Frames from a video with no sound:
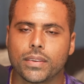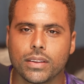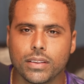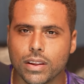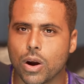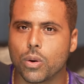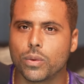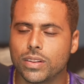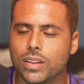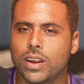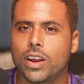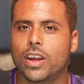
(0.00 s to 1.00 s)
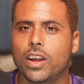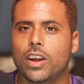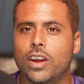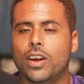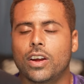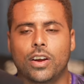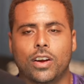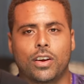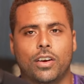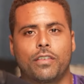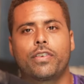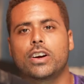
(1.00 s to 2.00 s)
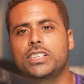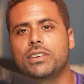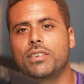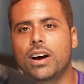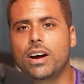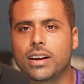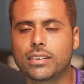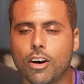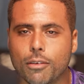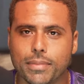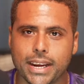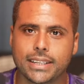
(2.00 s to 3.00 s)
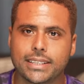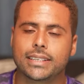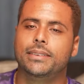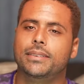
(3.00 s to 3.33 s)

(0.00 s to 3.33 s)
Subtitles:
Now, first of all, update,